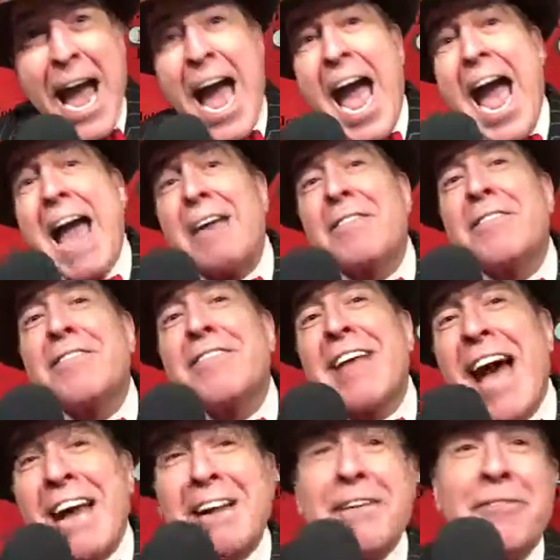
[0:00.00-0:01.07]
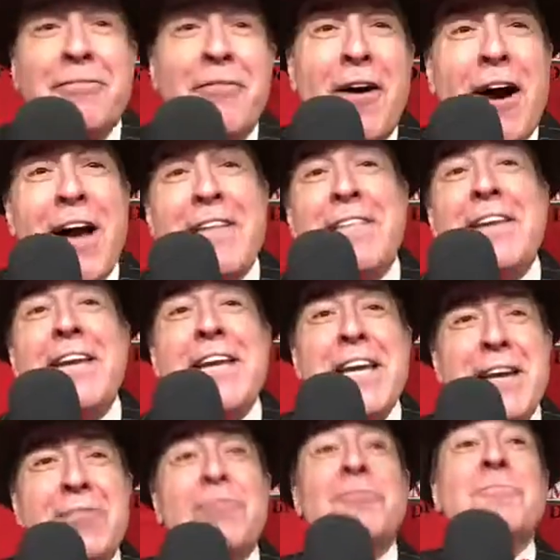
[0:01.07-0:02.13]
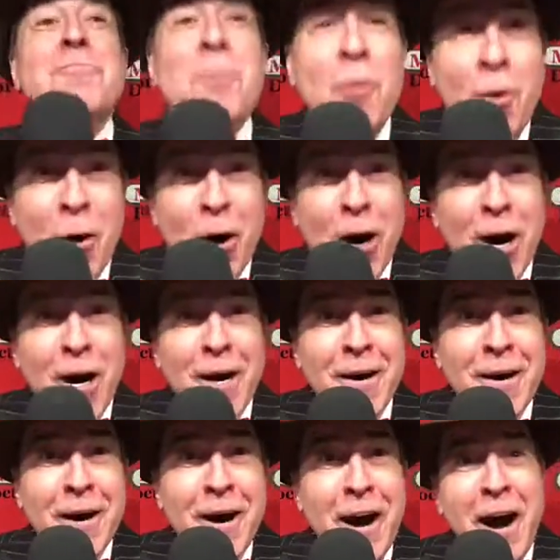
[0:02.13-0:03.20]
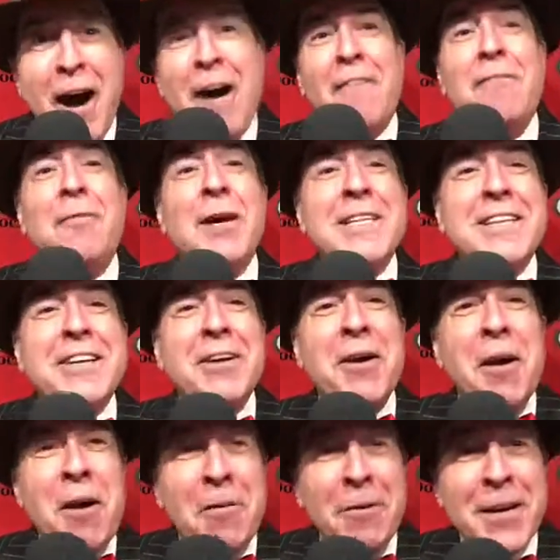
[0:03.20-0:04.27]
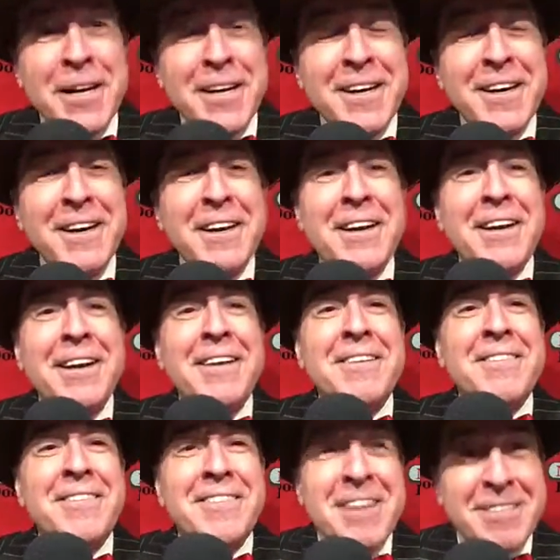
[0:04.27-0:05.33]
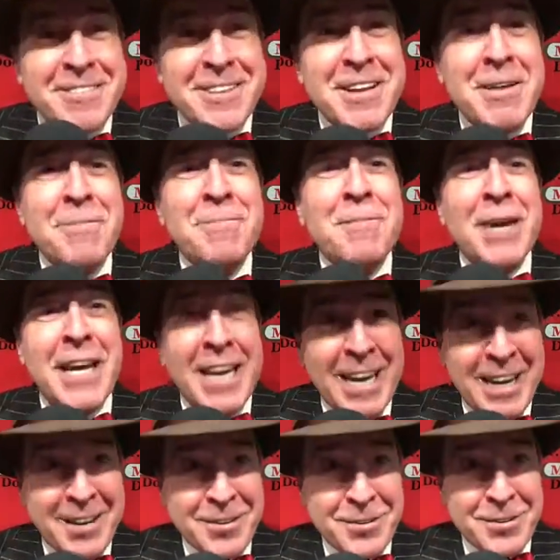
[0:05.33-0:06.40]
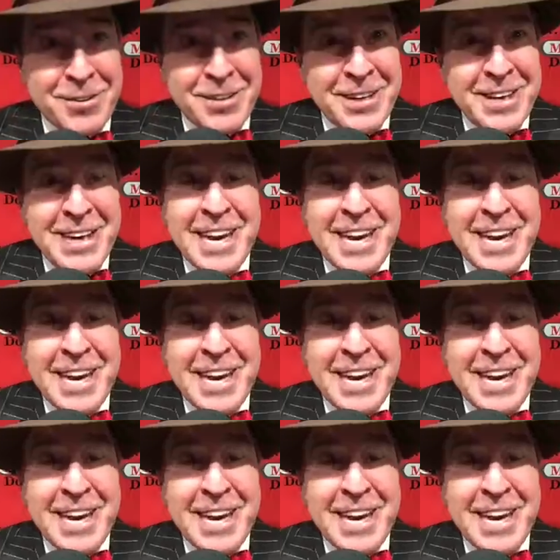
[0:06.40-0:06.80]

and satisfy the needs more of what the current system is.